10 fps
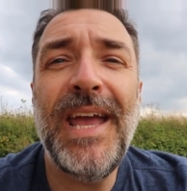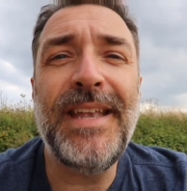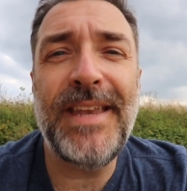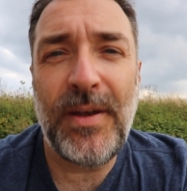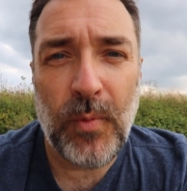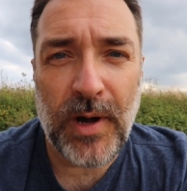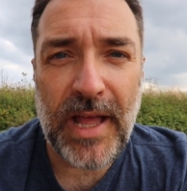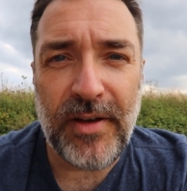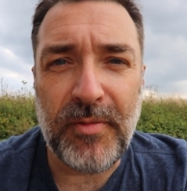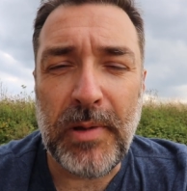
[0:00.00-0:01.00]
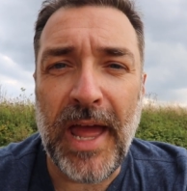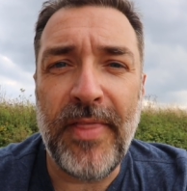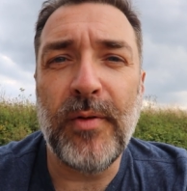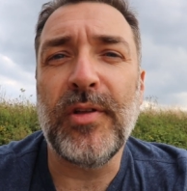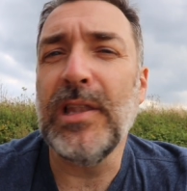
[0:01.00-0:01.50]
It didn't work out as
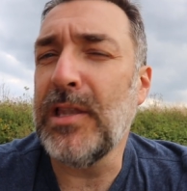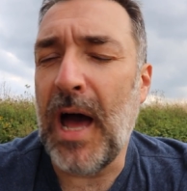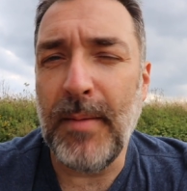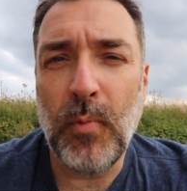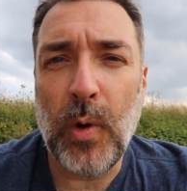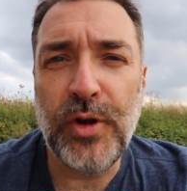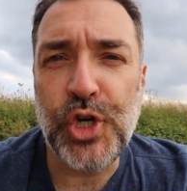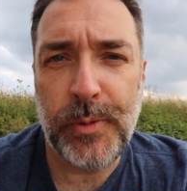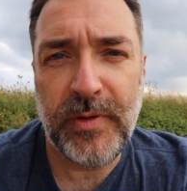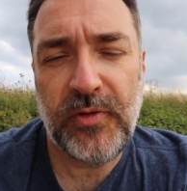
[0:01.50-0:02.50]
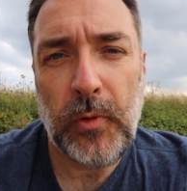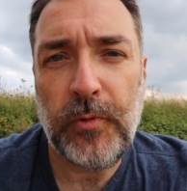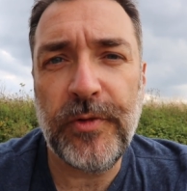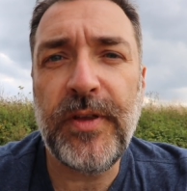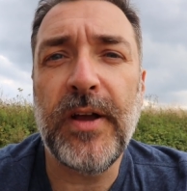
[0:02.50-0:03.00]
planned. There was a lot more German
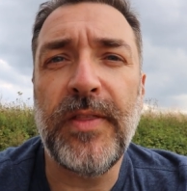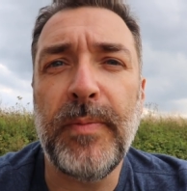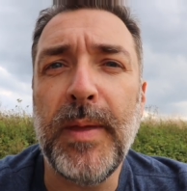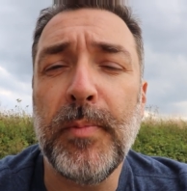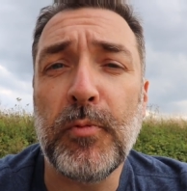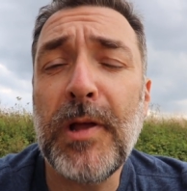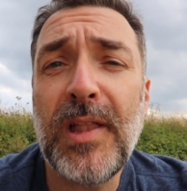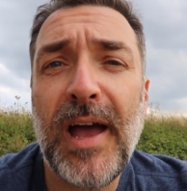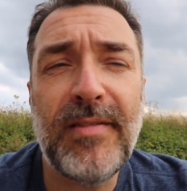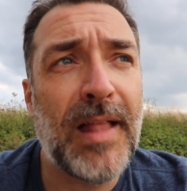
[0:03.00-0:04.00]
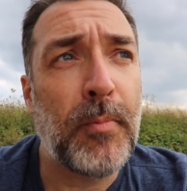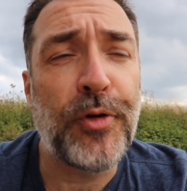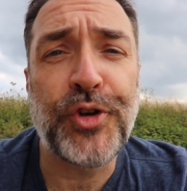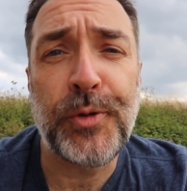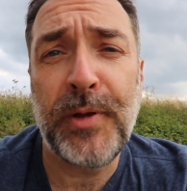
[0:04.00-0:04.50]
soldiers here than people realized, a lot
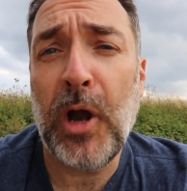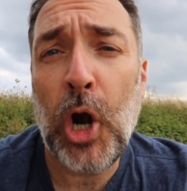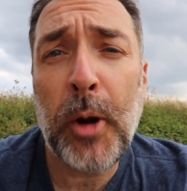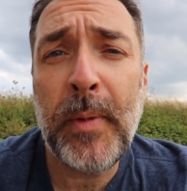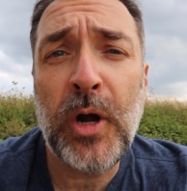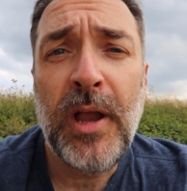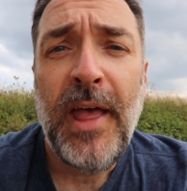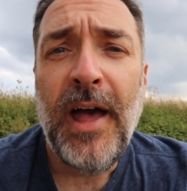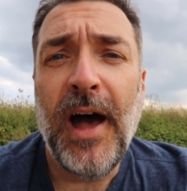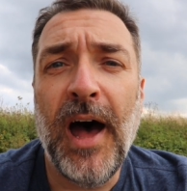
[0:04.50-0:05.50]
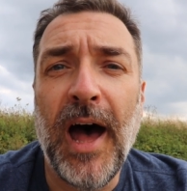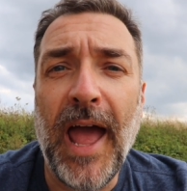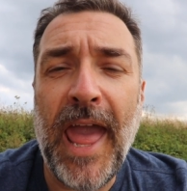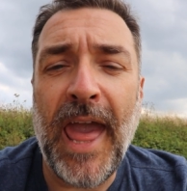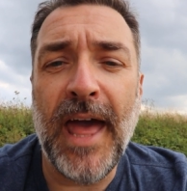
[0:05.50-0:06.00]
more German armor,
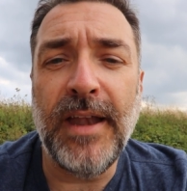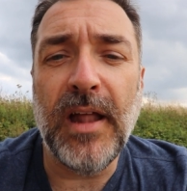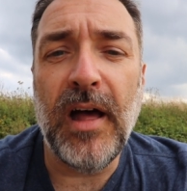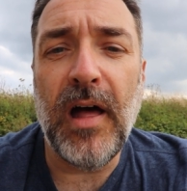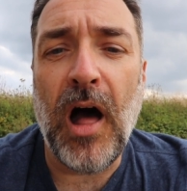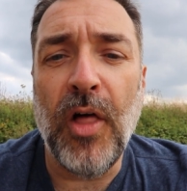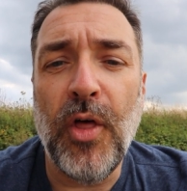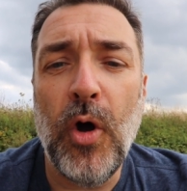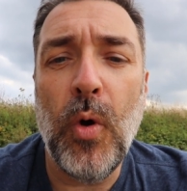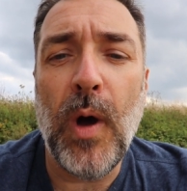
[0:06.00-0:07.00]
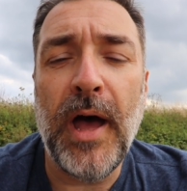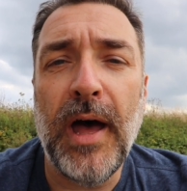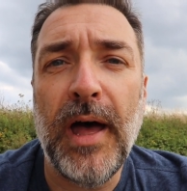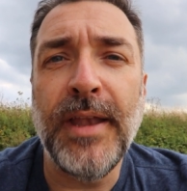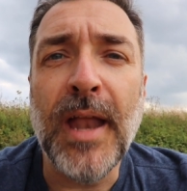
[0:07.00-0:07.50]
and although
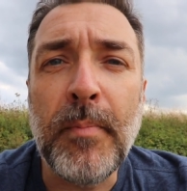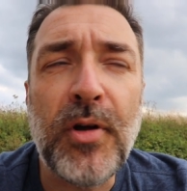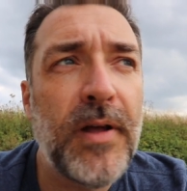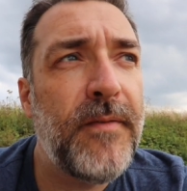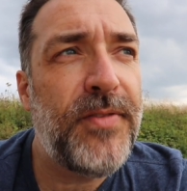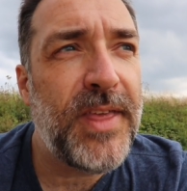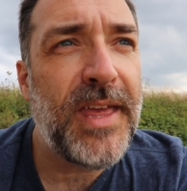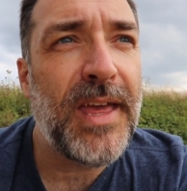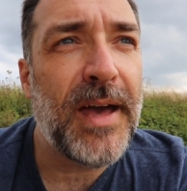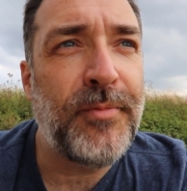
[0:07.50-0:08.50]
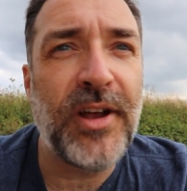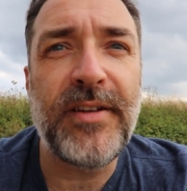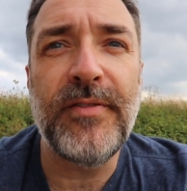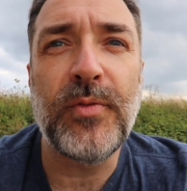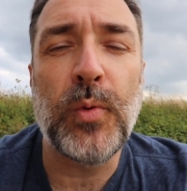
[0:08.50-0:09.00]
a number of the
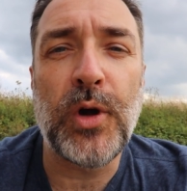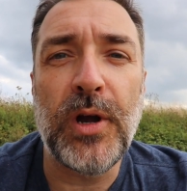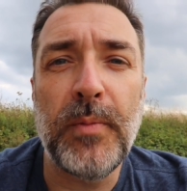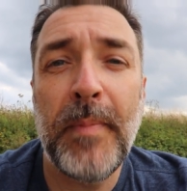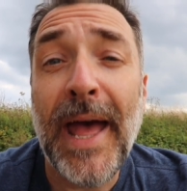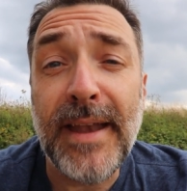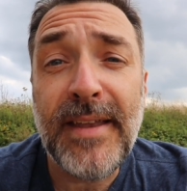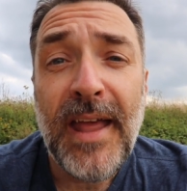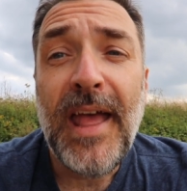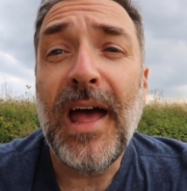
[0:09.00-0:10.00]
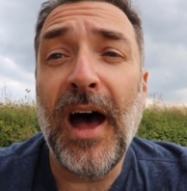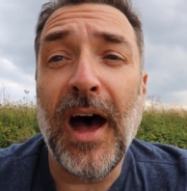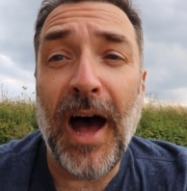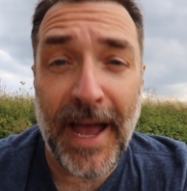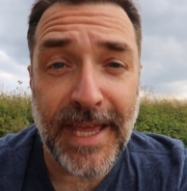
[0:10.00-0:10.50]
objectives were met,
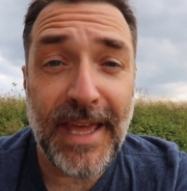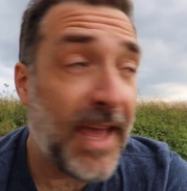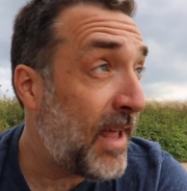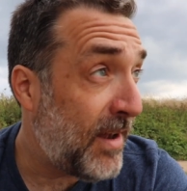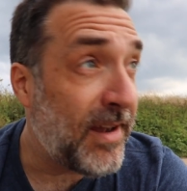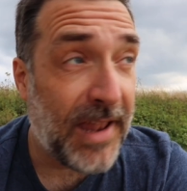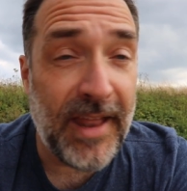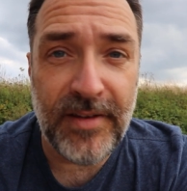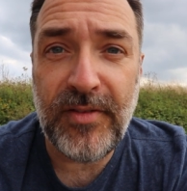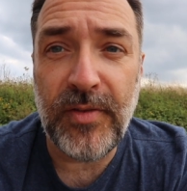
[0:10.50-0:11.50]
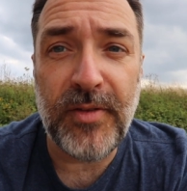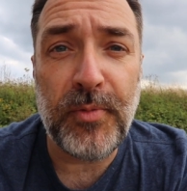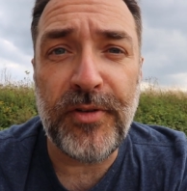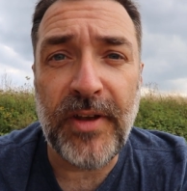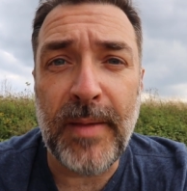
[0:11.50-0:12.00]
i.e., and so this
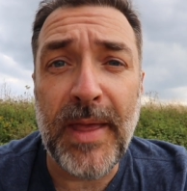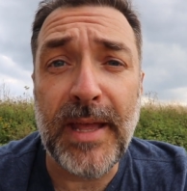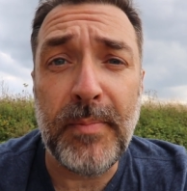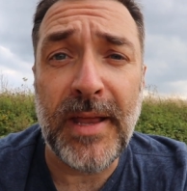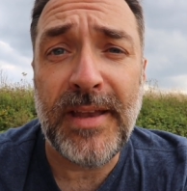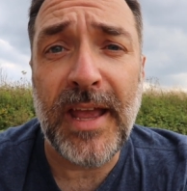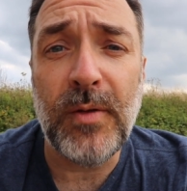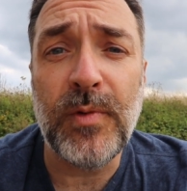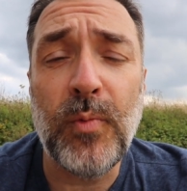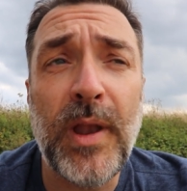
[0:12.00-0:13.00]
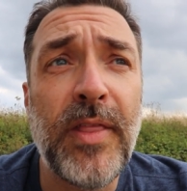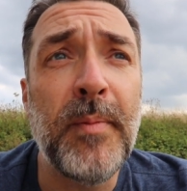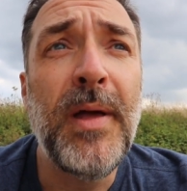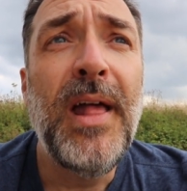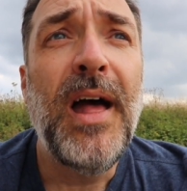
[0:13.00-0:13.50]
bridge at Nijmegen being taken was one of them,